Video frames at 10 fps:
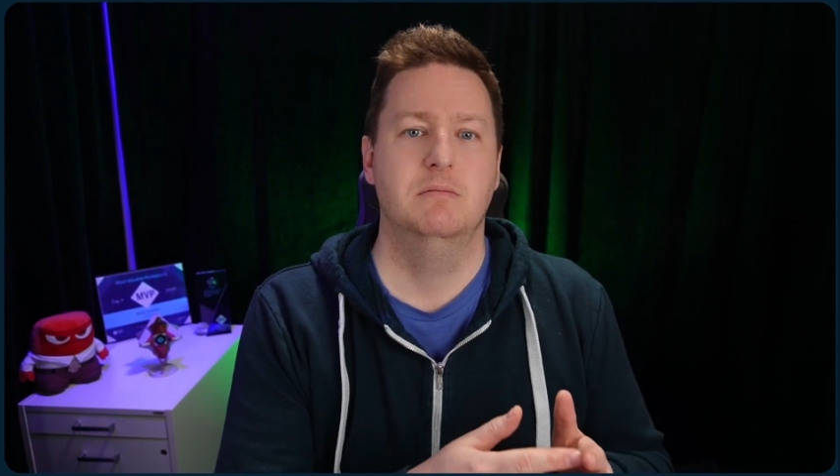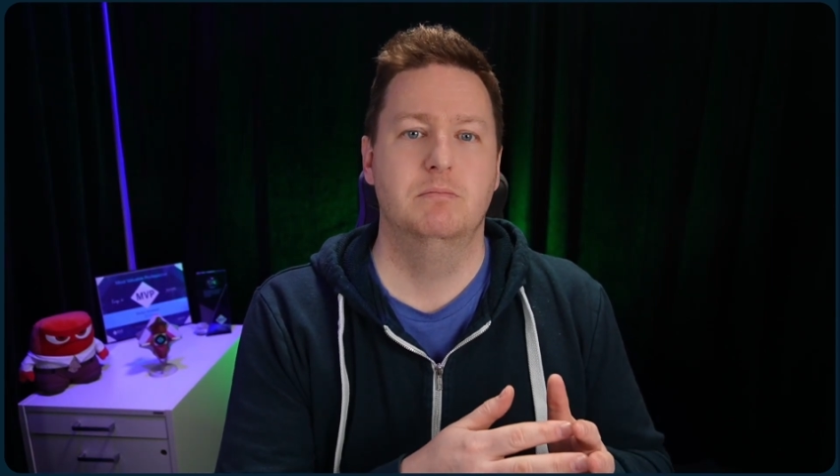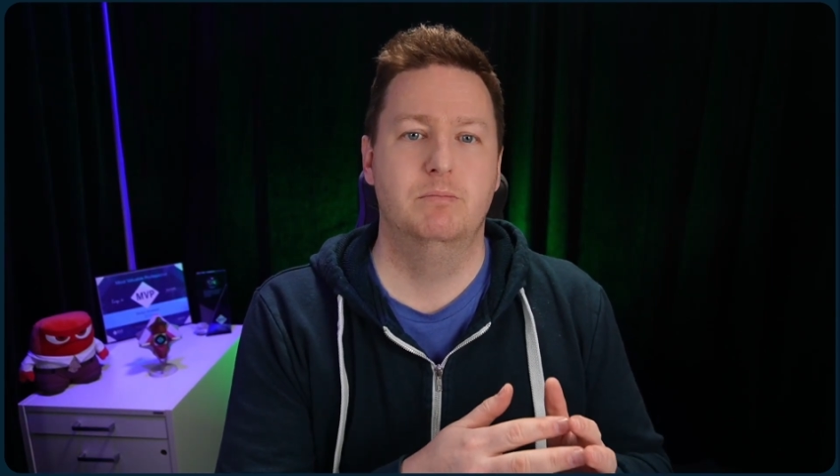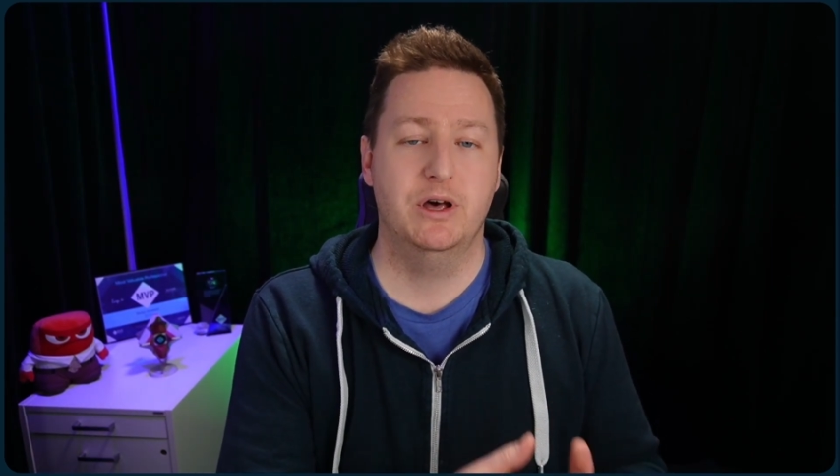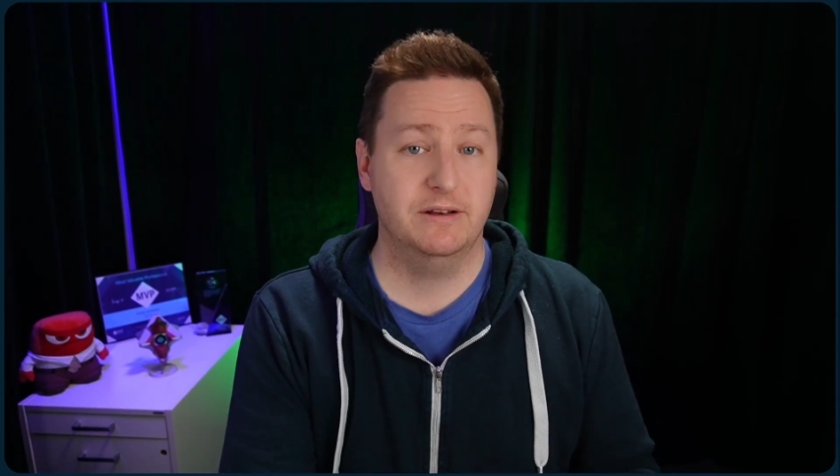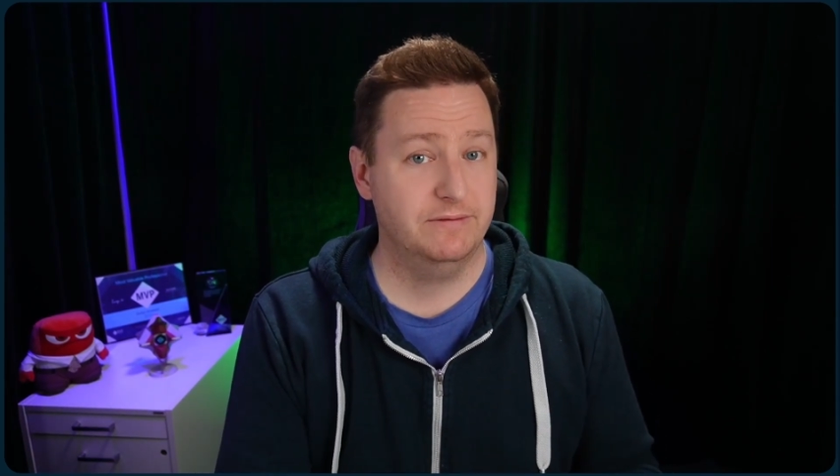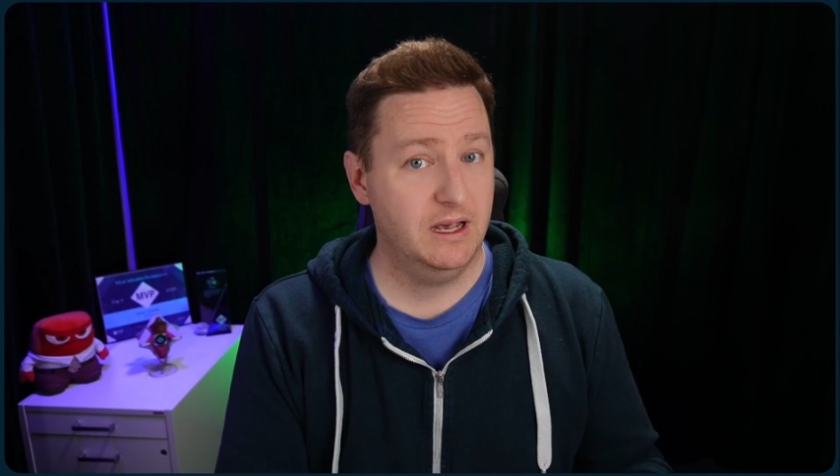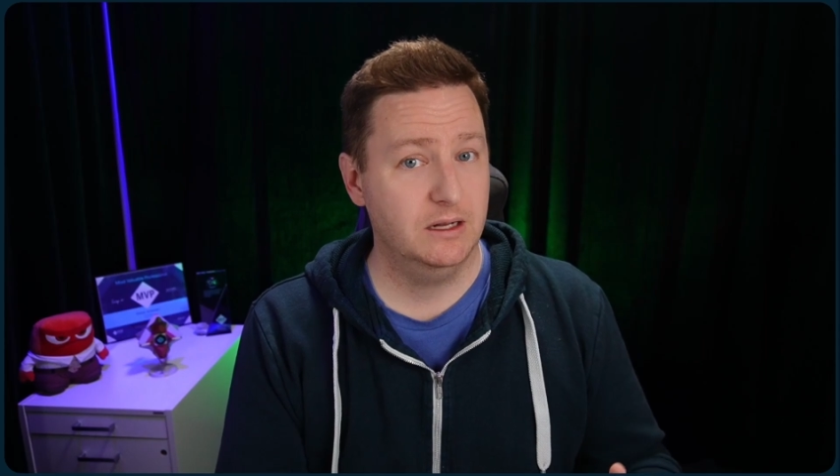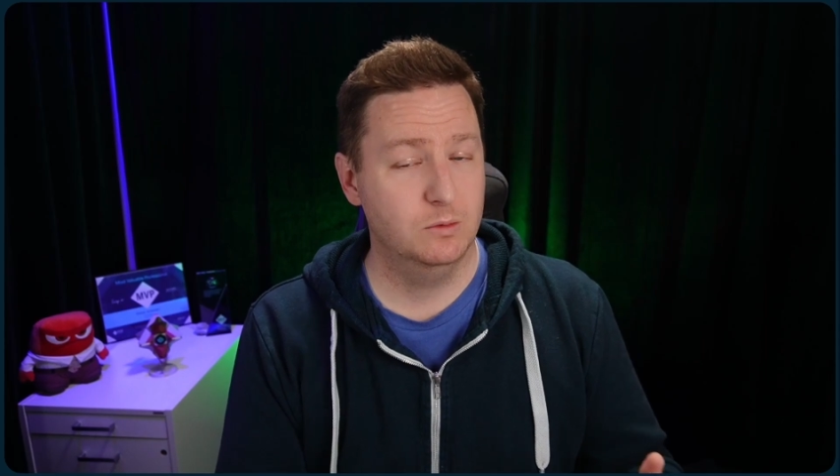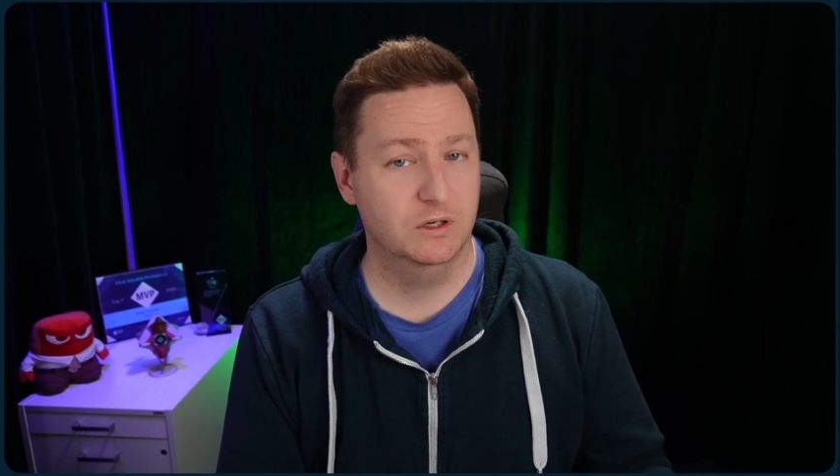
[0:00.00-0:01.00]
but in
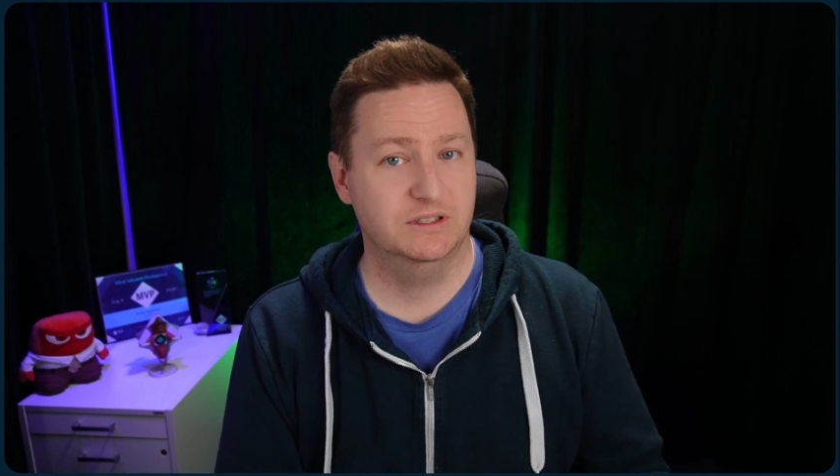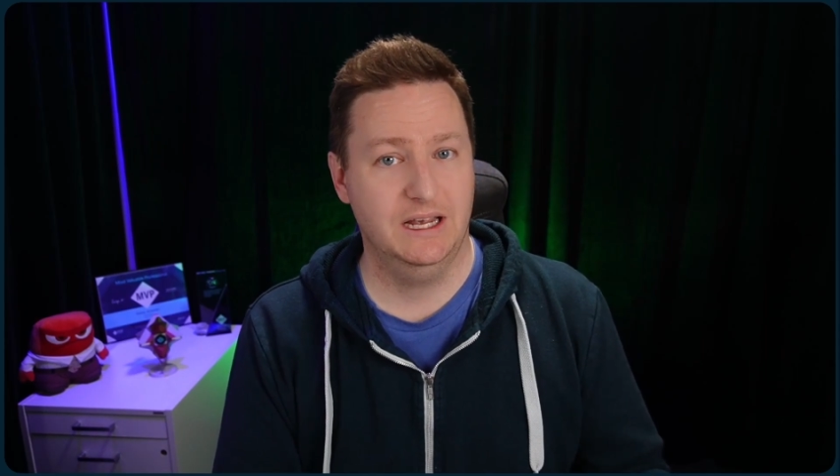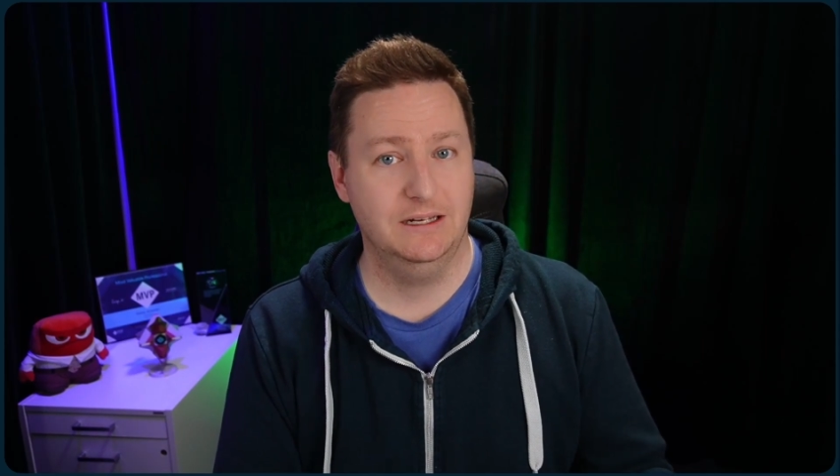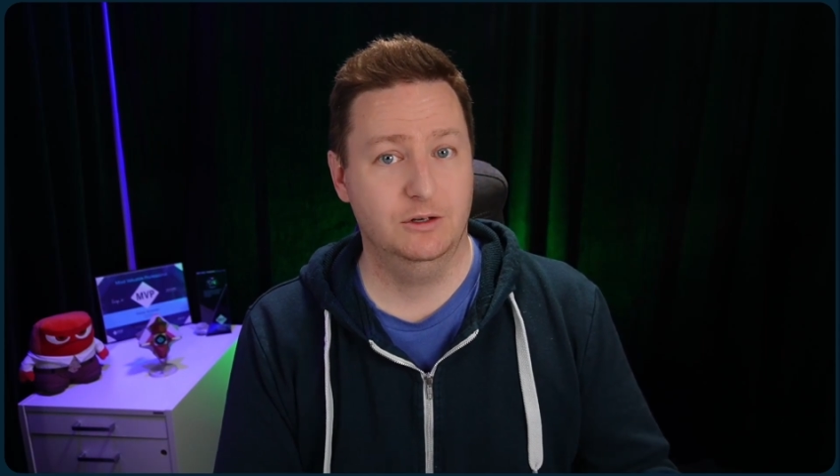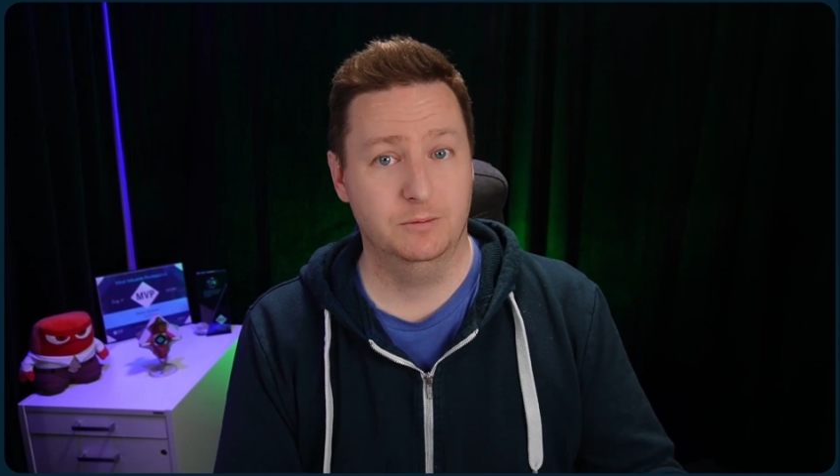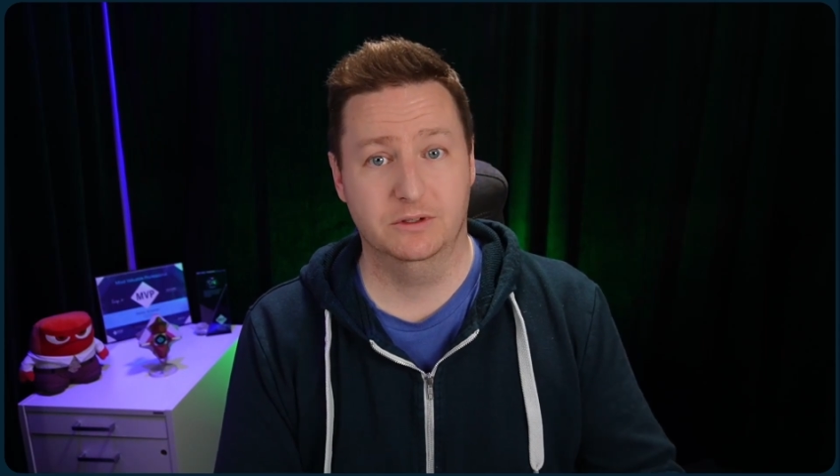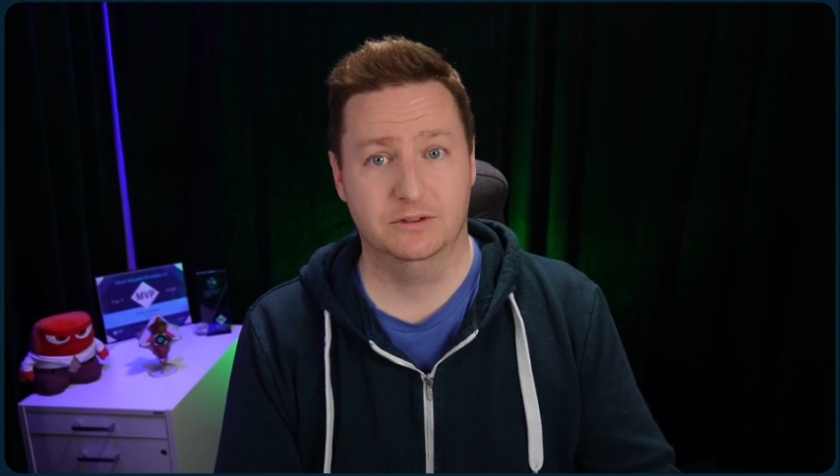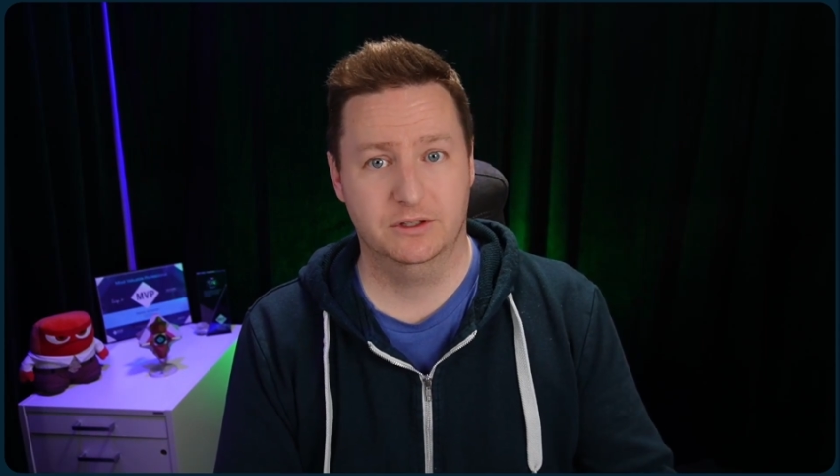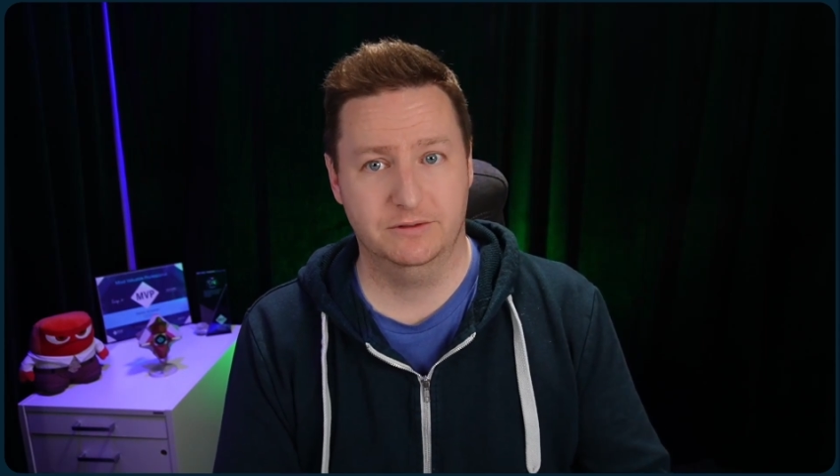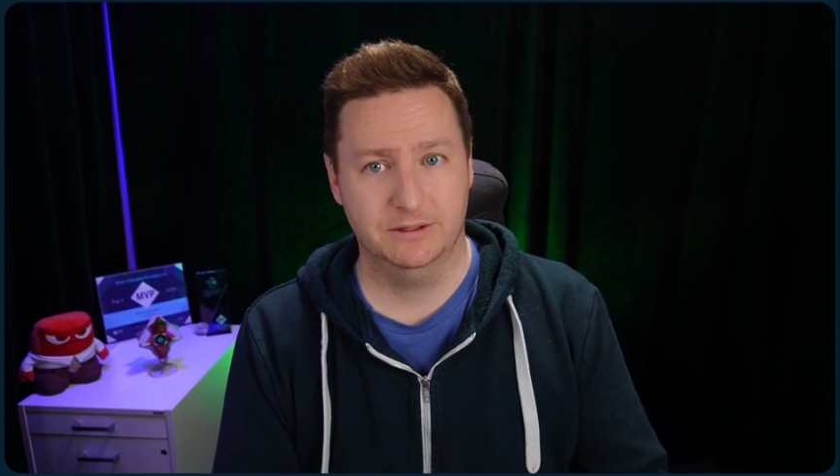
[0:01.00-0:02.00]
fact was a terminal
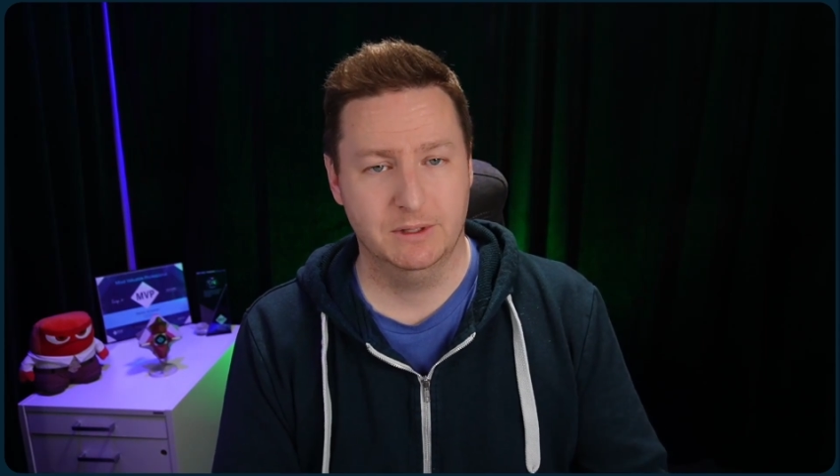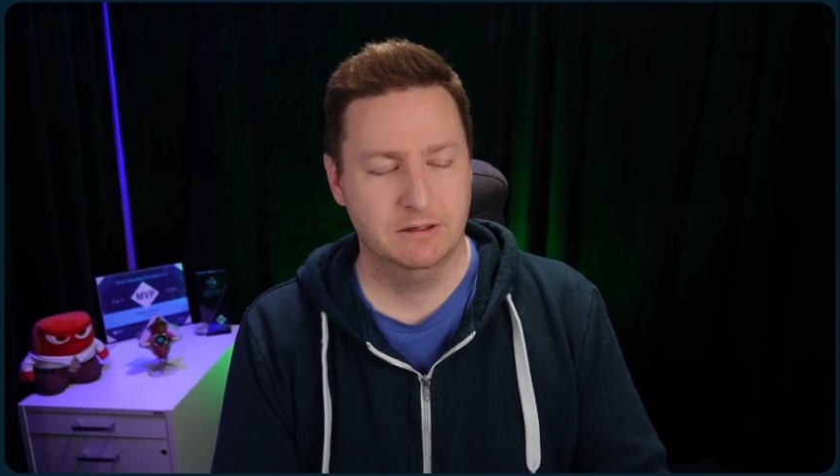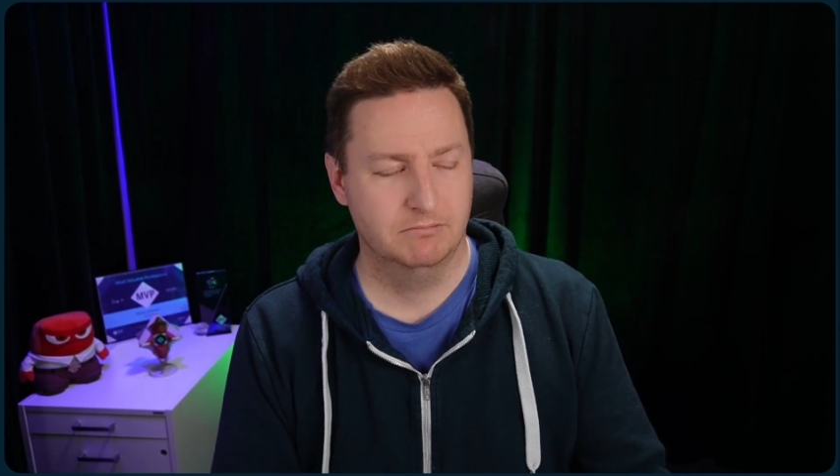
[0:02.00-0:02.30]
server,